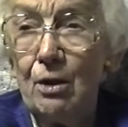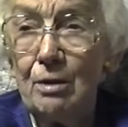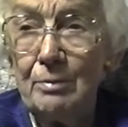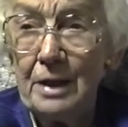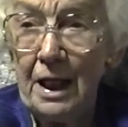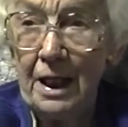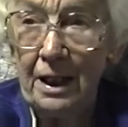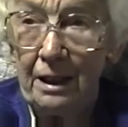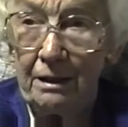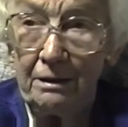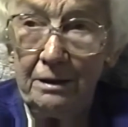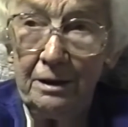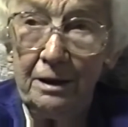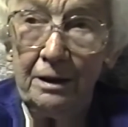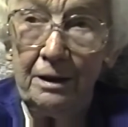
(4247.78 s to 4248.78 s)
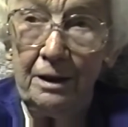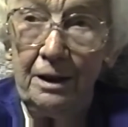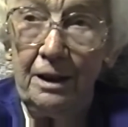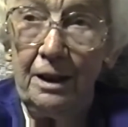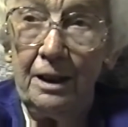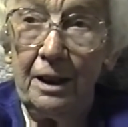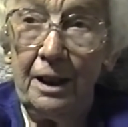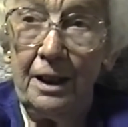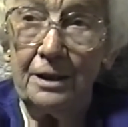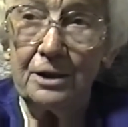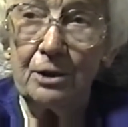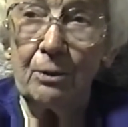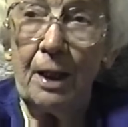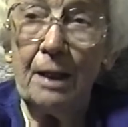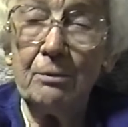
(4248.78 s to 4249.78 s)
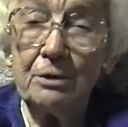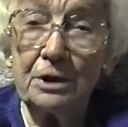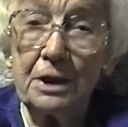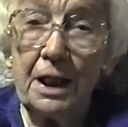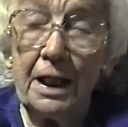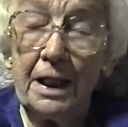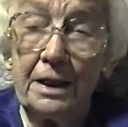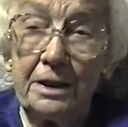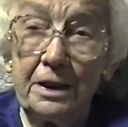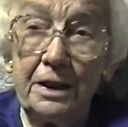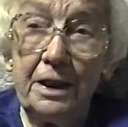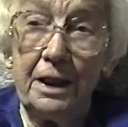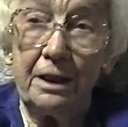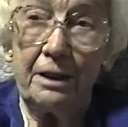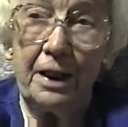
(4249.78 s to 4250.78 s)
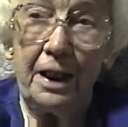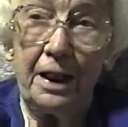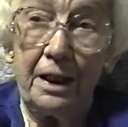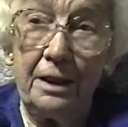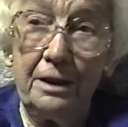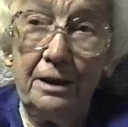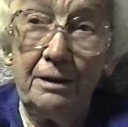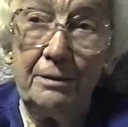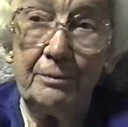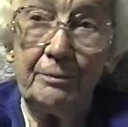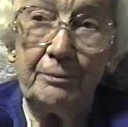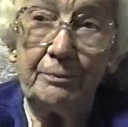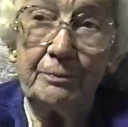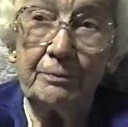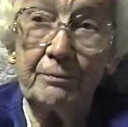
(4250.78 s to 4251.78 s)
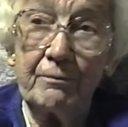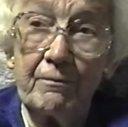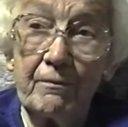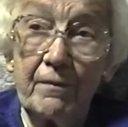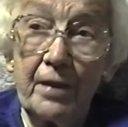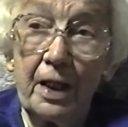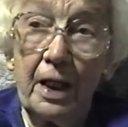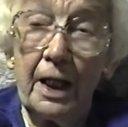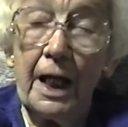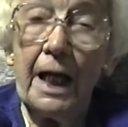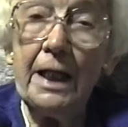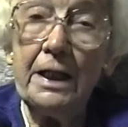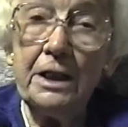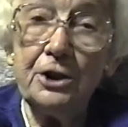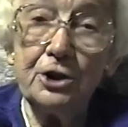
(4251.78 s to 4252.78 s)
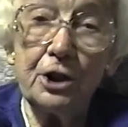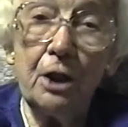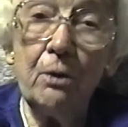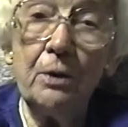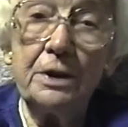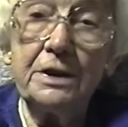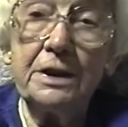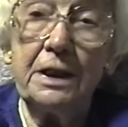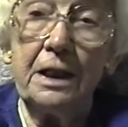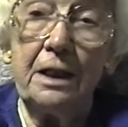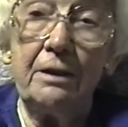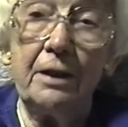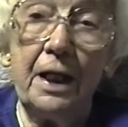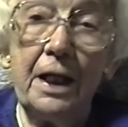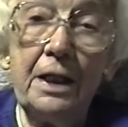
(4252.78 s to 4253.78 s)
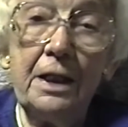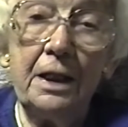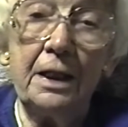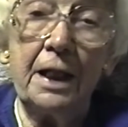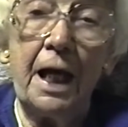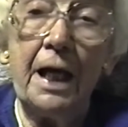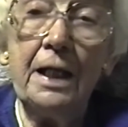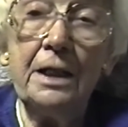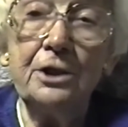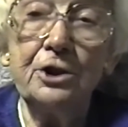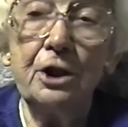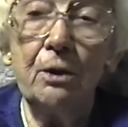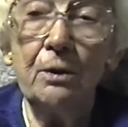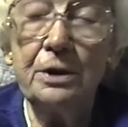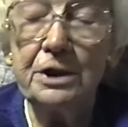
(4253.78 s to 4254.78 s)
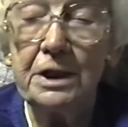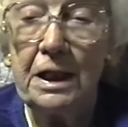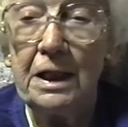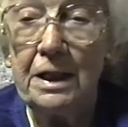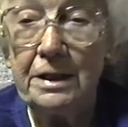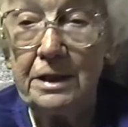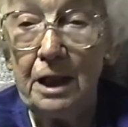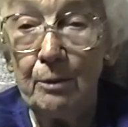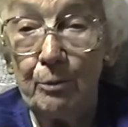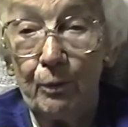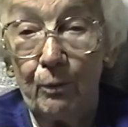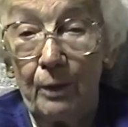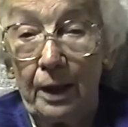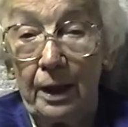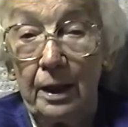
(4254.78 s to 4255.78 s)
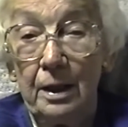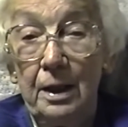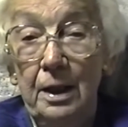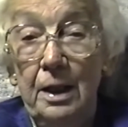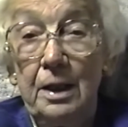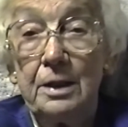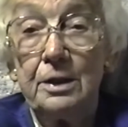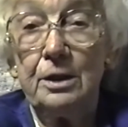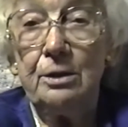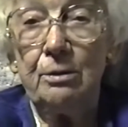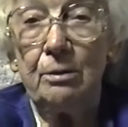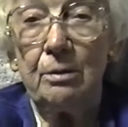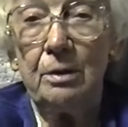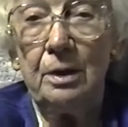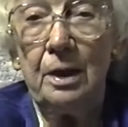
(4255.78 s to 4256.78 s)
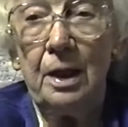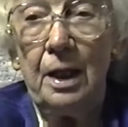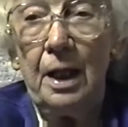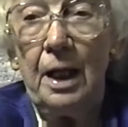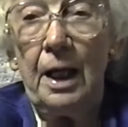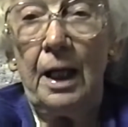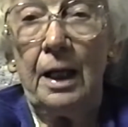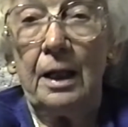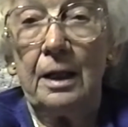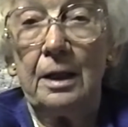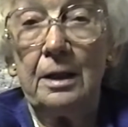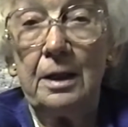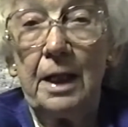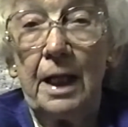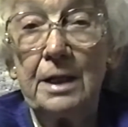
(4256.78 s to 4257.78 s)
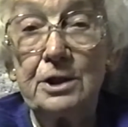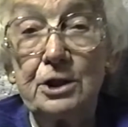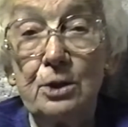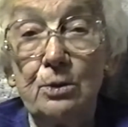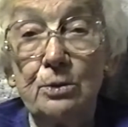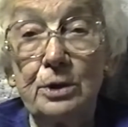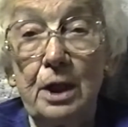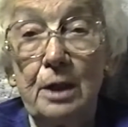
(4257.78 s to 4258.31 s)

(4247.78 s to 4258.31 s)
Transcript: them now." And so I was glad to hear that. I enjoyed selling that, and I enjoyed selling Tupperware too. I sold